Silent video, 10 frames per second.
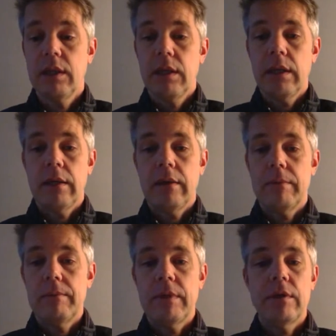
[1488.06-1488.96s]

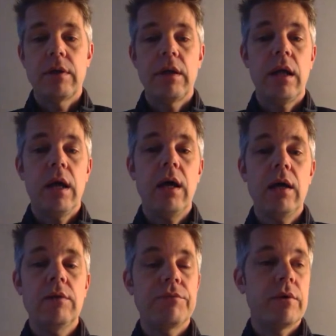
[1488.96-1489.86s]
There are a
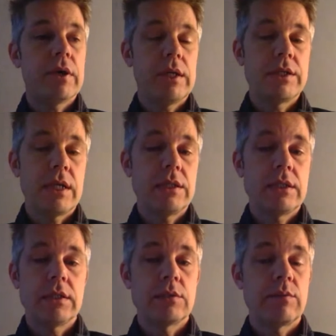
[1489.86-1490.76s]
lot of
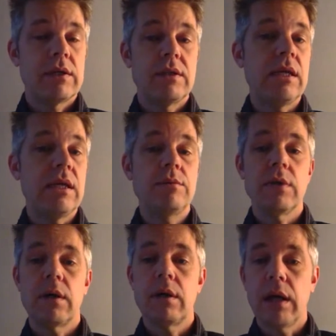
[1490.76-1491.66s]
organizations where teams
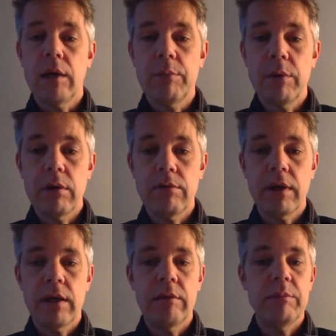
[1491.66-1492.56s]
are not
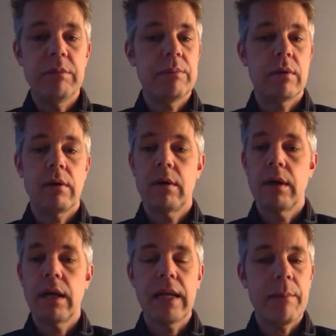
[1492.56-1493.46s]
motivated, people are
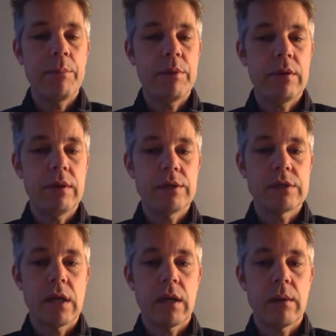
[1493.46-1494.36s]
not happy in their
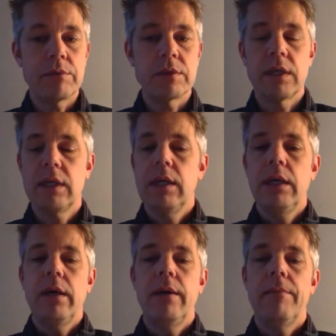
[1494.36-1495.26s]
jobs,
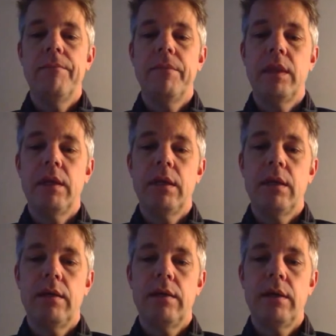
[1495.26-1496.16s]

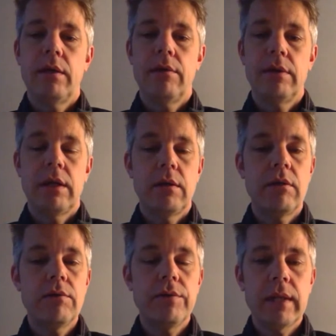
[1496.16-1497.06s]
They
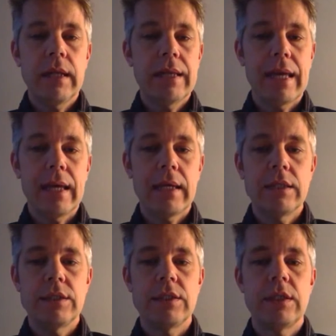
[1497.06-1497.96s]
don't feel
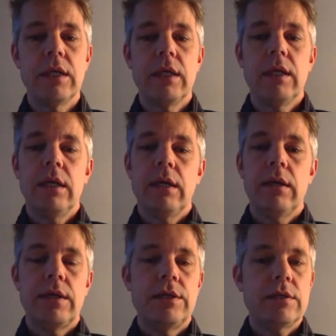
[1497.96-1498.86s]
engaged.
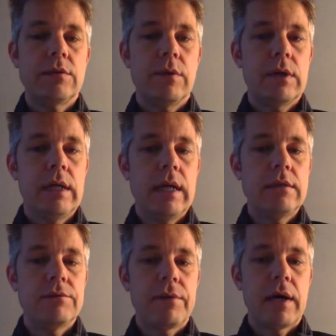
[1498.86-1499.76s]
They just work 9
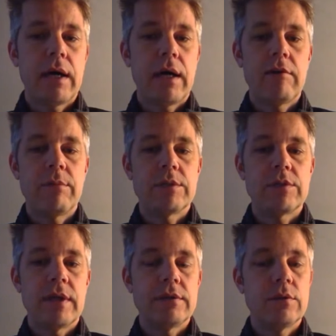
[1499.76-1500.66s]
to 5, but
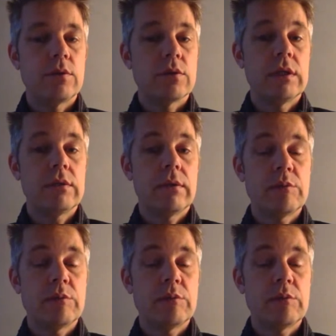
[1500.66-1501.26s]
try to do as little as